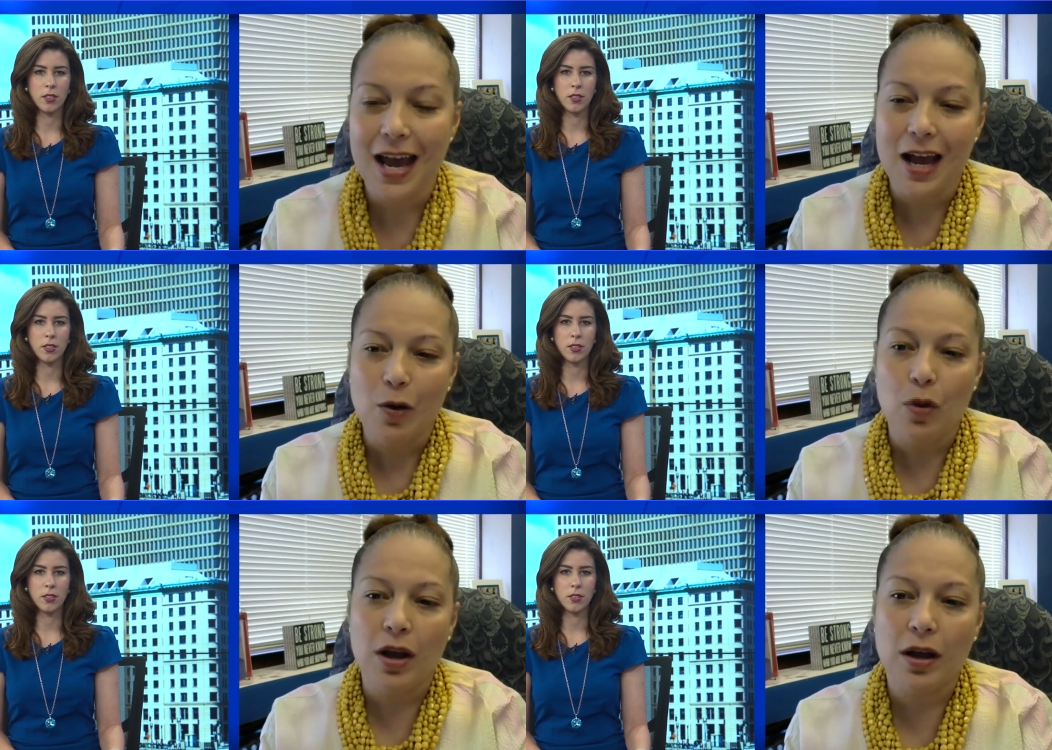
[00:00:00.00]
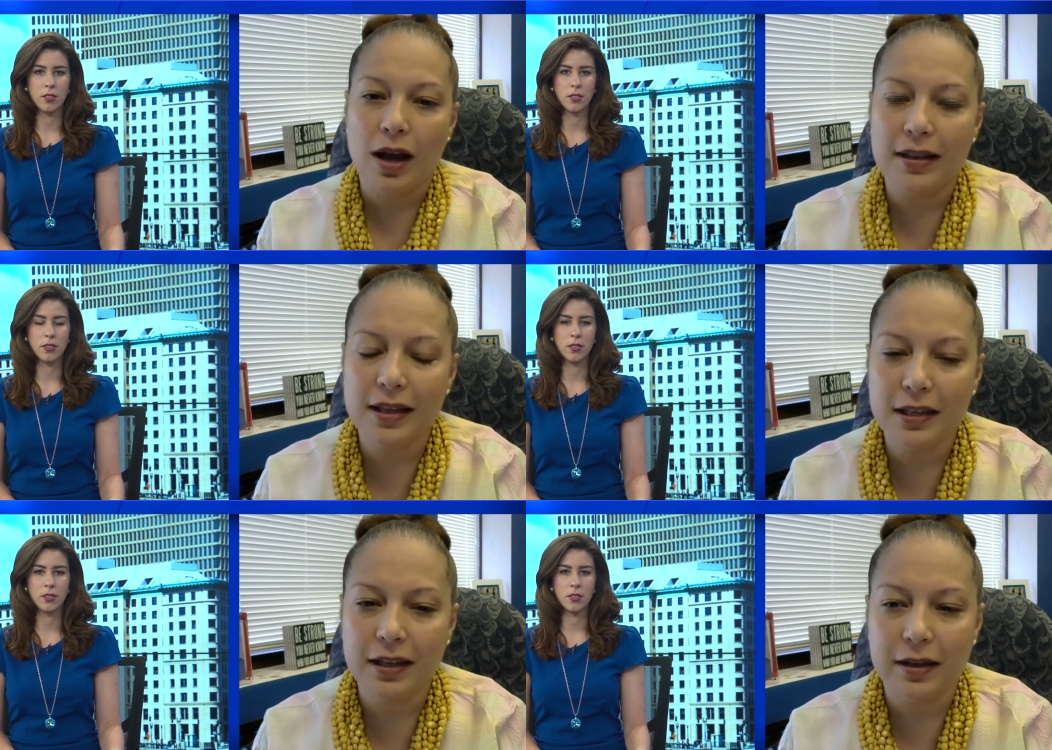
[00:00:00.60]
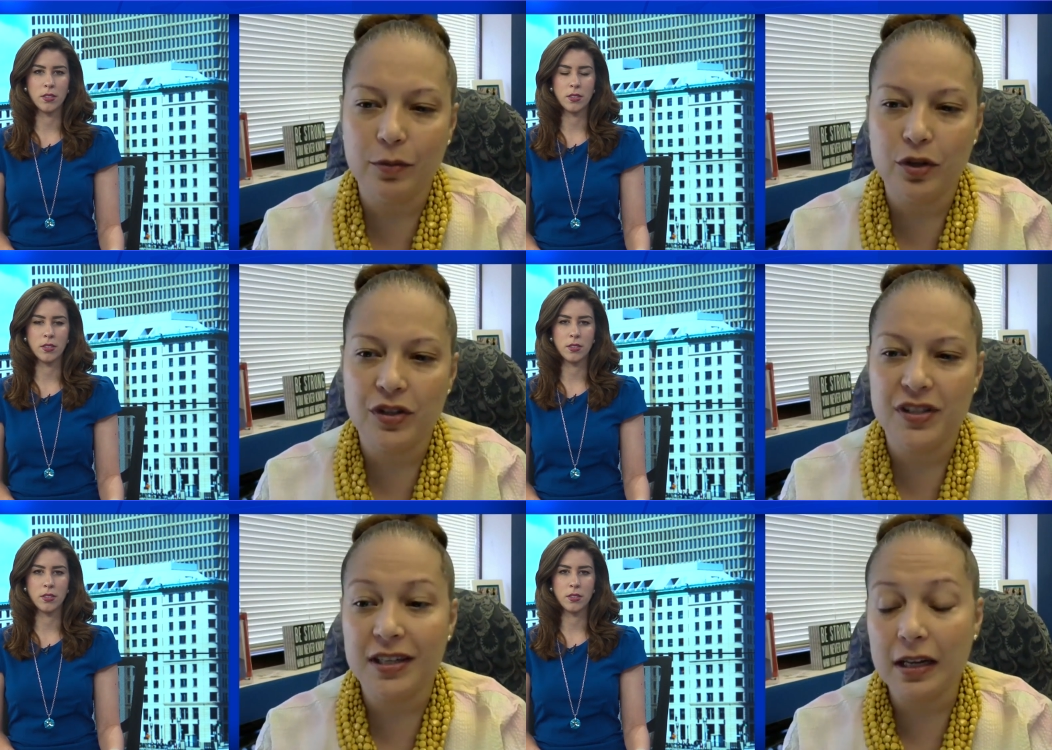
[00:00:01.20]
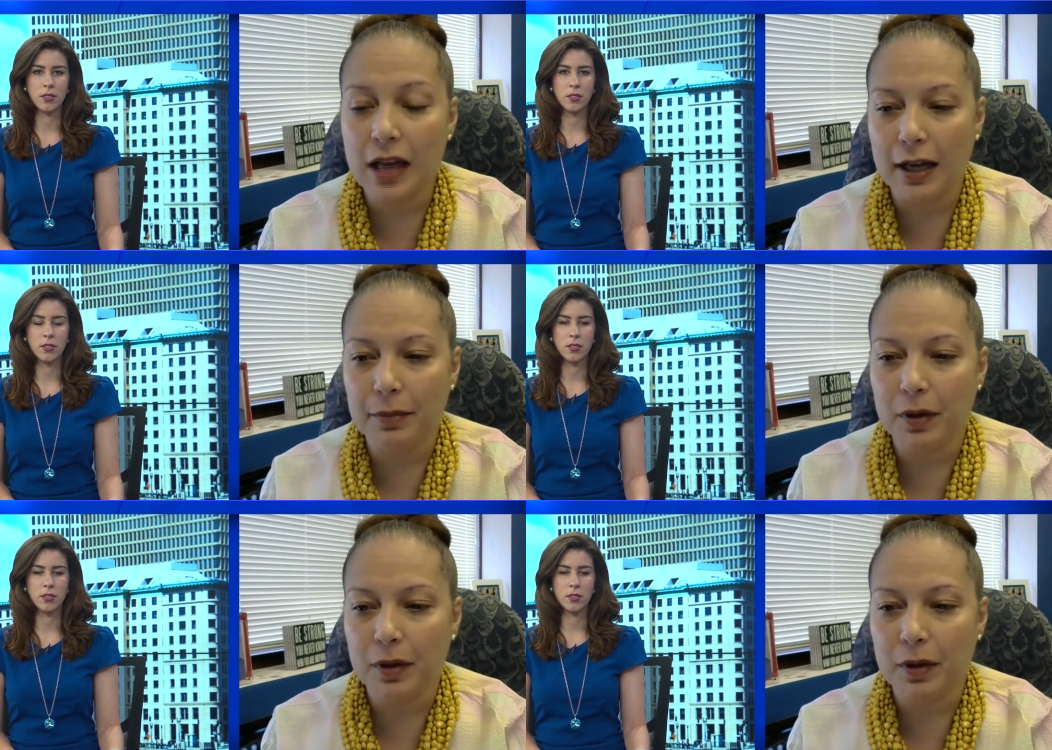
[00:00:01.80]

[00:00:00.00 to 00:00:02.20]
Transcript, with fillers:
Speaker 1: Well, I think it was in alignment